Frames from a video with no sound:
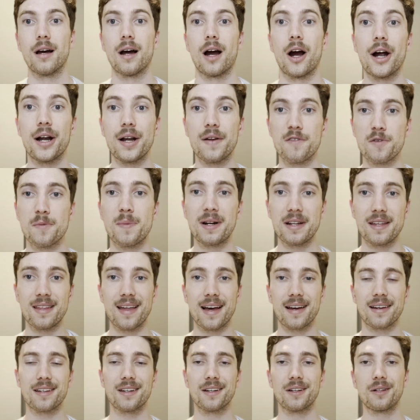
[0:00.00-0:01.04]
All right, everybody,
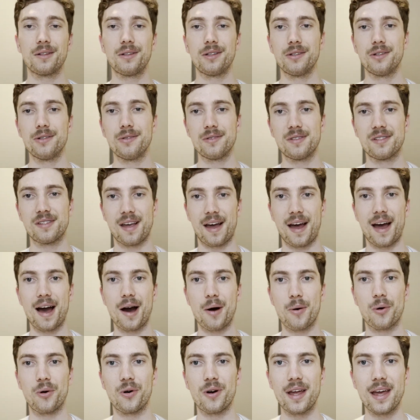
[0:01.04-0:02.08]
that concludes
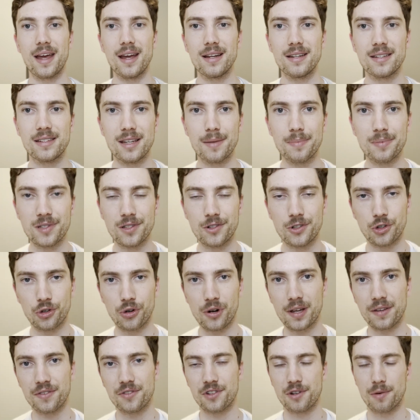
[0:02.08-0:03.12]
our eight tips and
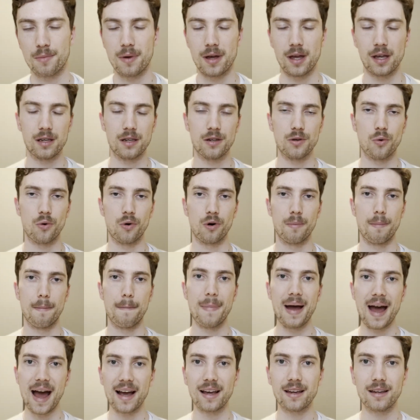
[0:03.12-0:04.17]
tricks to make your
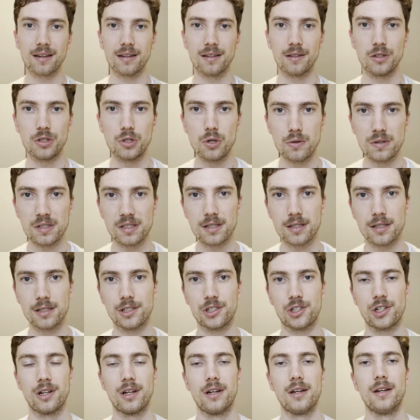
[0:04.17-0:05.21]
Mac
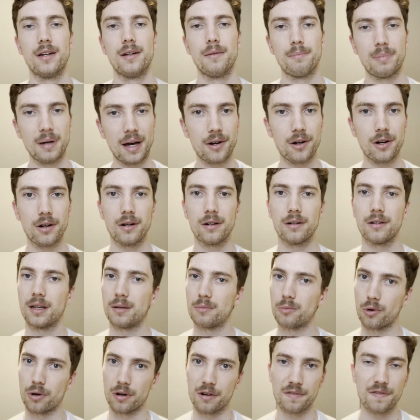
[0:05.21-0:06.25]
usage better
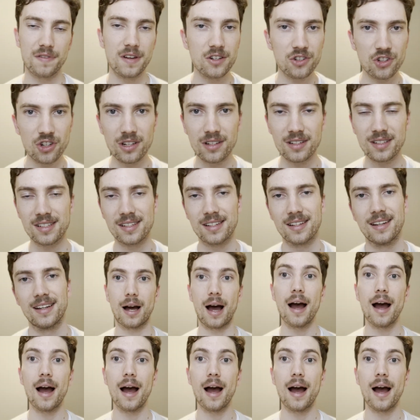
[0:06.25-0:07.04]
and more efficient.